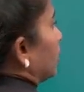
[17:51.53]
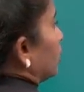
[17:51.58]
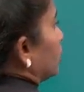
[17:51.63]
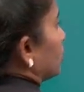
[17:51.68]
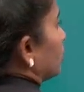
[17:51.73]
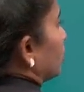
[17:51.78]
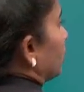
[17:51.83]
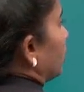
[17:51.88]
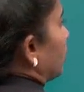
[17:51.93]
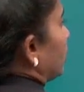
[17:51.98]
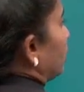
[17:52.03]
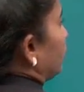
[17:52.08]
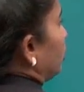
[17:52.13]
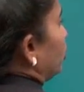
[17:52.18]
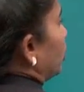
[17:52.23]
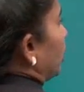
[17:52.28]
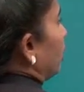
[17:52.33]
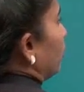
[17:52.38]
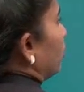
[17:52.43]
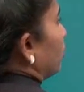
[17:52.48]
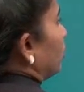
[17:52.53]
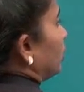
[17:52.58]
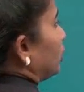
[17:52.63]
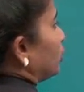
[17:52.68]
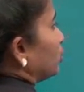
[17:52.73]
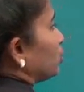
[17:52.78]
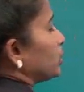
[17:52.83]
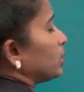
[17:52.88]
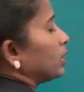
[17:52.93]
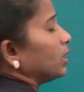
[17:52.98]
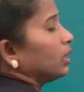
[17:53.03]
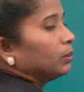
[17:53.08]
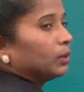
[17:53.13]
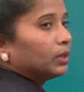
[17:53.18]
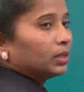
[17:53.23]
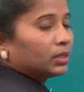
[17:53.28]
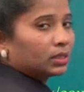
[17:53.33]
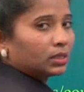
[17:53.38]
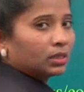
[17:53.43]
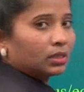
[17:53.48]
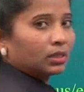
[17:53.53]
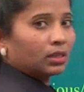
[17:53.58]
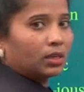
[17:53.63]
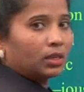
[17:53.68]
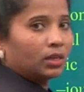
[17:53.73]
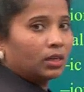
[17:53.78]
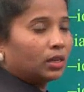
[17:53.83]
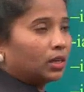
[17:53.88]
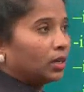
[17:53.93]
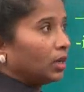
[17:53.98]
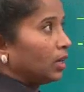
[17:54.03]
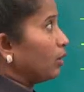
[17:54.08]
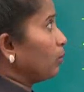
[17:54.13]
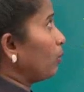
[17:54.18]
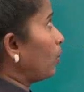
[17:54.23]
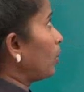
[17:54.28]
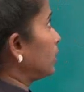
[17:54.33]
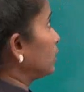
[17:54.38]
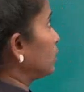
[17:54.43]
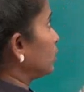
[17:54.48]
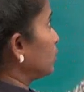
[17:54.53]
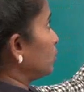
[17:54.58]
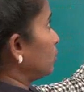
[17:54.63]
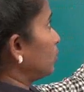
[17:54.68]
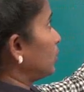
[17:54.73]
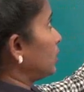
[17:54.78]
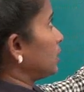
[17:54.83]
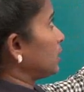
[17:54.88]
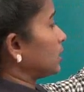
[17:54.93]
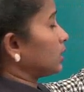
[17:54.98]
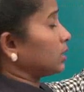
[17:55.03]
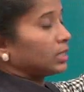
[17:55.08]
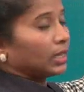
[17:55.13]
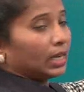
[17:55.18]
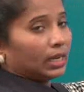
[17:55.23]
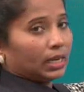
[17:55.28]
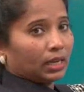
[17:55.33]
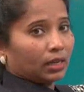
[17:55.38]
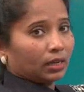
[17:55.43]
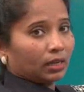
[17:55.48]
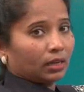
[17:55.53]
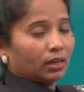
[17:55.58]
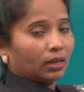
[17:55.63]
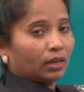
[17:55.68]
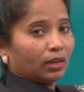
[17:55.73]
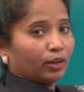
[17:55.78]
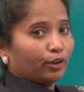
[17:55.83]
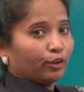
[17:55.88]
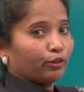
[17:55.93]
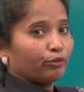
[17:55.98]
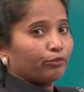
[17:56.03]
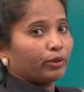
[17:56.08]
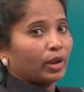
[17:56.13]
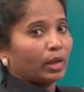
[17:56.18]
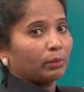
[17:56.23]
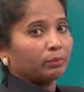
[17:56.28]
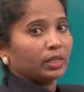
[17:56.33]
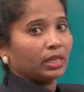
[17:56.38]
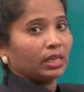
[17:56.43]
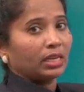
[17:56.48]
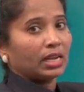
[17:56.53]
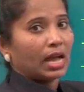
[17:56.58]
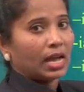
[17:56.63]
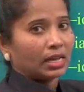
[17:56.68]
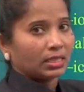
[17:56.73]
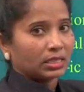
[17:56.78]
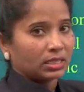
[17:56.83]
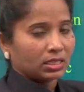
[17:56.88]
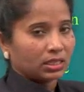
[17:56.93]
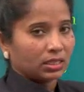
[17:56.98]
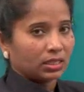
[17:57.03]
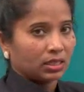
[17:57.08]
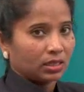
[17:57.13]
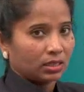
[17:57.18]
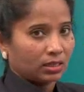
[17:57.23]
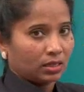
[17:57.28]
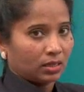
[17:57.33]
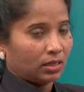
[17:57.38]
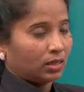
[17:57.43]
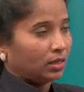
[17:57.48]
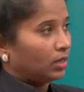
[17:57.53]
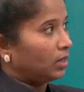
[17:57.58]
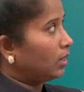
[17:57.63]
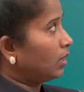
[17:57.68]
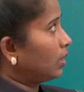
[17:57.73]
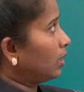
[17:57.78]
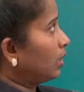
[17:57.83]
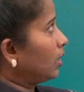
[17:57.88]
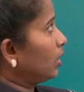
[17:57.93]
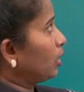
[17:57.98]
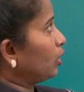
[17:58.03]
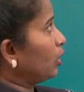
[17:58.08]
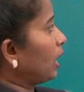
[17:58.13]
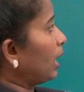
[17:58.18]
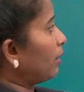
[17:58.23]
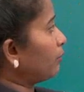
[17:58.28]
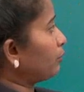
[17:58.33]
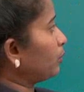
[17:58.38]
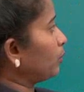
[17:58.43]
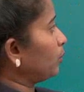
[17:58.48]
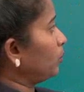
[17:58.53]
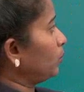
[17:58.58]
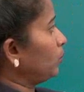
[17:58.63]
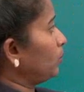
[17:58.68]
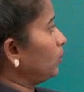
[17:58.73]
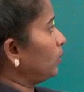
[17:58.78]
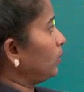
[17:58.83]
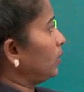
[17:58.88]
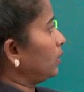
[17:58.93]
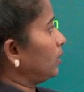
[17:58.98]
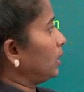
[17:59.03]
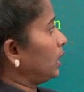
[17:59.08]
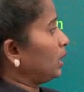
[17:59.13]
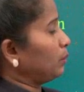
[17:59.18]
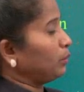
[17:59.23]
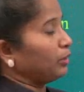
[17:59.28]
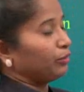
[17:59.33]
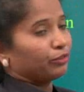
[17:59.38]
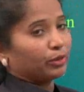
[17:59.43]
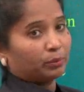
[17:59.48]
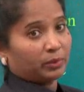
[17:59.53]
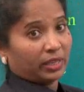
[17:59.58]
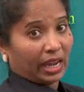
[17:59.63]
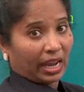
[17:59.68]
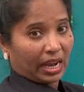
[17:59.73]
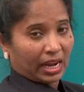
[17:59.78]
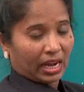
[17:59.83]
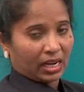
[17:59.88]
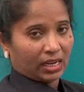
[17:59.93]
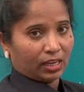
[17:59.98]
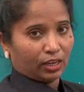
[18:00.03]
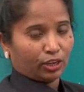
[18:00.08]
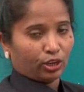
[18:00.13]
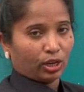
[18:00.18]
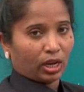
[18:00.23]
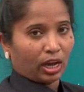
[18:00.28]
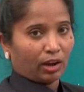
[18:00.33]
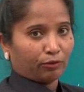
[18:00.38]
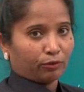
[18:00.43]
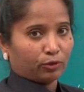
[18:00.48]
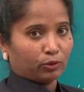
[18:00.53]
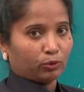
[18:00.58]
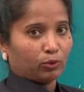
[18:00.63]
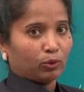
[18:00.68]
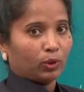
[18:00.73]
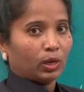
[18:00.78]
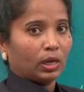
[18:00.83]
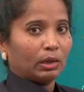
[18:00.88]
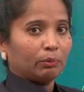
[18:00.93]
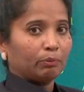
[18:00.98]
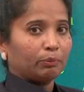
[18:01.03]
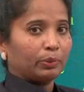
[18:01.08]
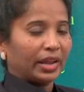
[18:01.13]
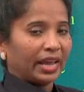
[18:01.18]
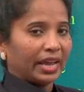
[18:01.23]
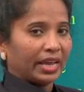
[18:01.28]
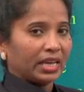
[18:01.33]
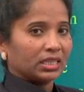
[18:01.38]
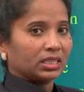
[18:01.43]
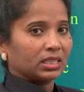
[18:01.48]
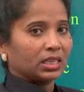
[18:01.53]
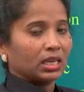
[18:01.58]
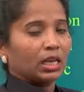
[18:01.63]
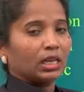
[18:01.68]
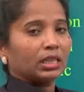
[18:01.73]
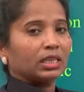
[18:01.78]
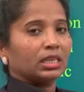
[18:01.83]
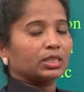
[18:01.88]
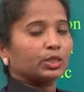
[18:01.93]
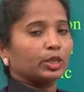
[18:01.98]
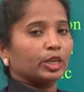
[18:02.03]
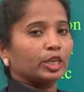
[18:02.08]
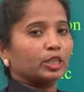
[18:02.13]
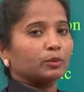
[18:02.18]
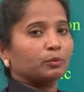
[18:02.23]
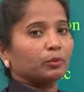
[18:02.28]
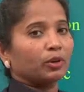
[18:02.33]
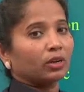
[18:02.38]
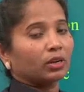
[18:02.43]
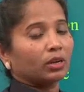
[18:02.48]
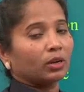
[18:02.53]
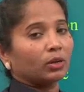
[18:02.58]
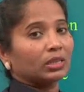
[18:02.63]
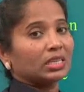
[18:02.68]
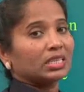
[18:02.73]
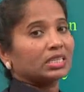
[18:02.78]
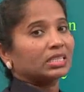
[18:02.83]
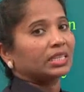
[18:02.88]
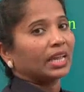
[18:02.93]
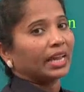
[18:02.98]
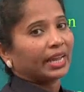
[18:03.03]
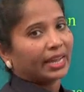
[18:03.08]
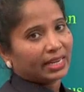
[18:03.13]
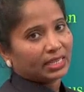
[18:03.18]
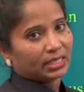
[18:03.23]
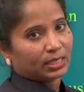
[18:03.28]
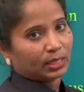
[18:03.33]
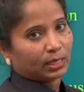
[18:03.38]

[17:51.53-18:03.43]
So here you have only 2 syllables. And what is the rule is telling? From the last, you have to, I mean from the end, you have to place the stress mark on the second